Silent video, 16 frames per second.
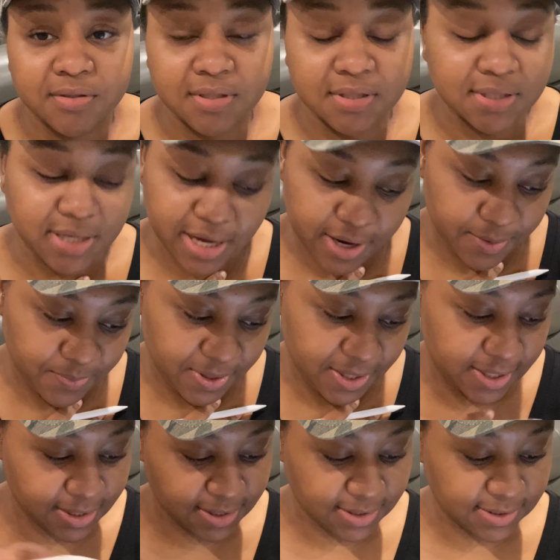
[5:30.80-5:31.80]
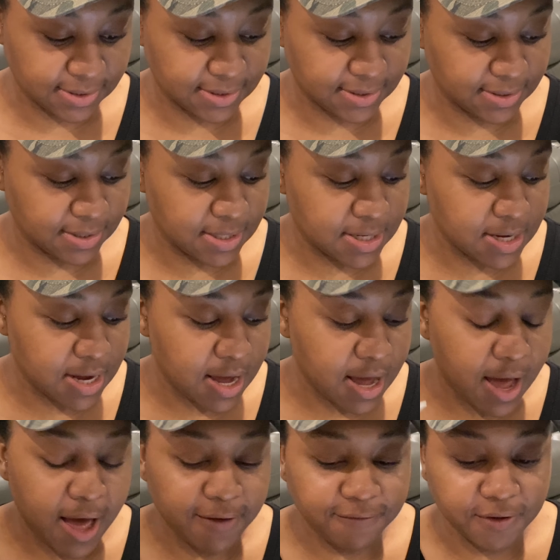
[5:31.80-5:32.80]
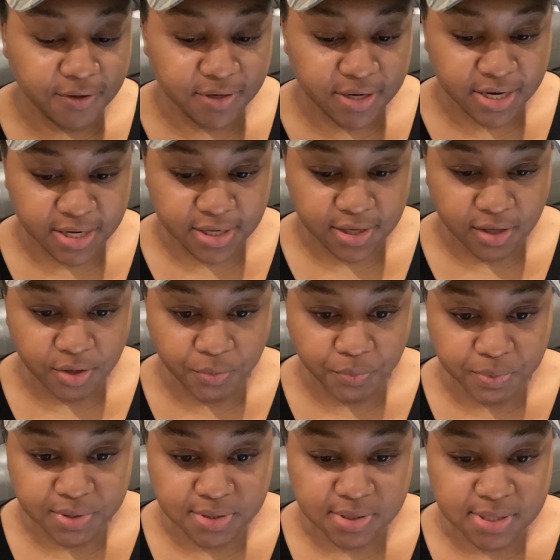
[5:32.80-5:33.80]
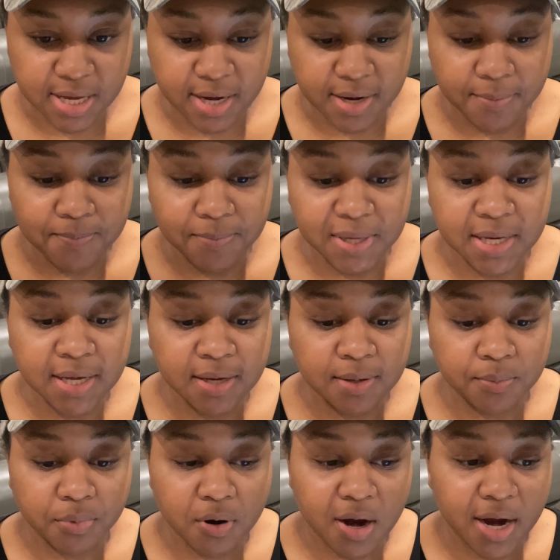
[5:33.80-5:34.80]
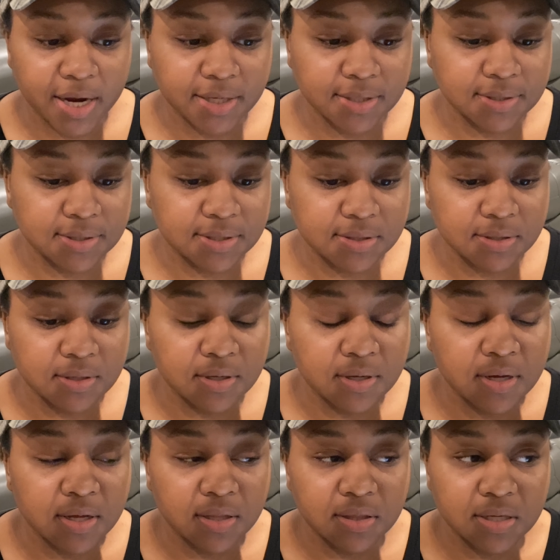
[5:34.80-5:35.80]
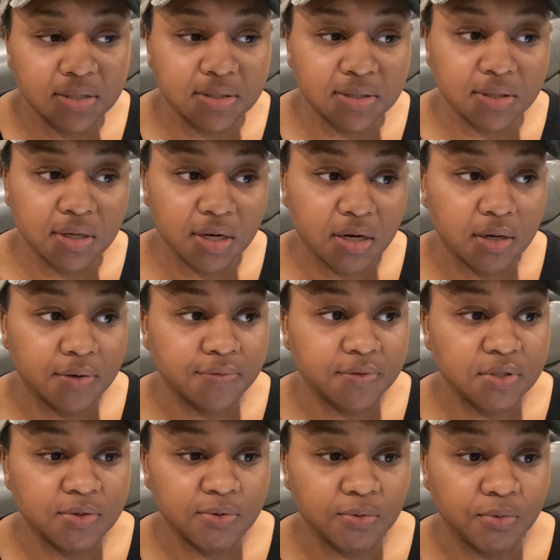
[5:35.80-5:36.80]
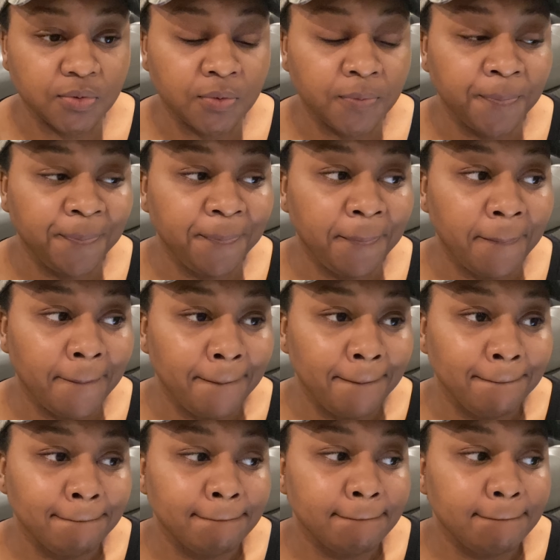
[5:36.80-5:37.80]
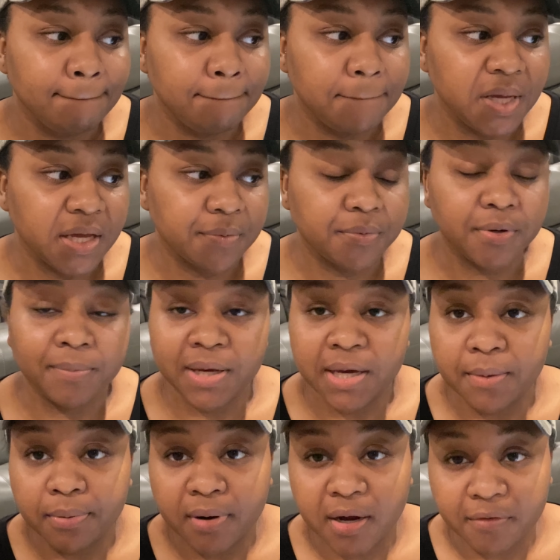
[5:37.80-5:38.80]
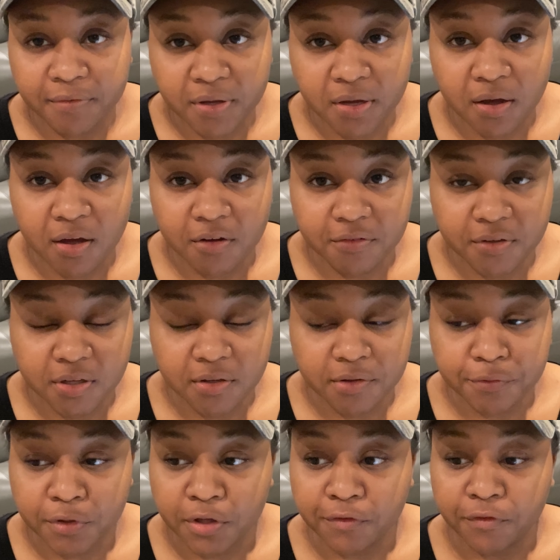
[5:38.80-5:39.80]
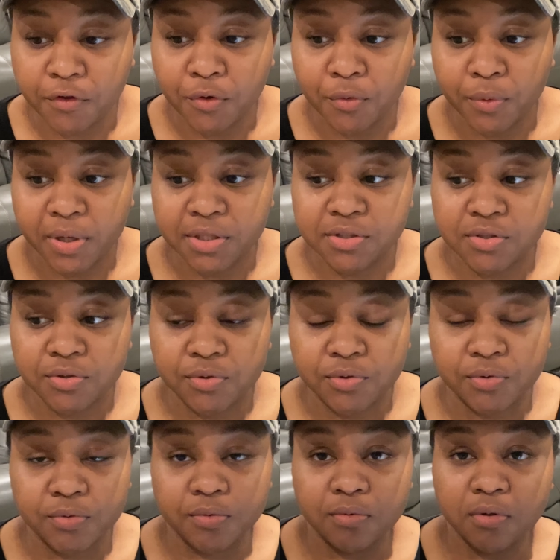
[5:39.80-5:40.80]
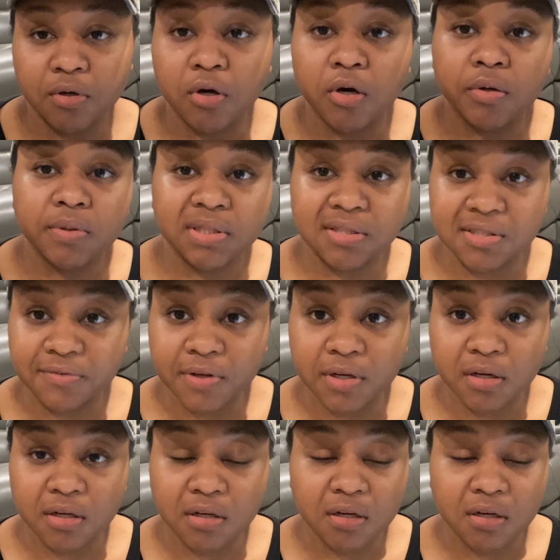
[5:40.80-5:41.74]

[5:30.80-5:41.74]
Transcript: this hair because I felt like it was at a medium price that's good enough to be able to make a profit off of if you were to go with this vendor,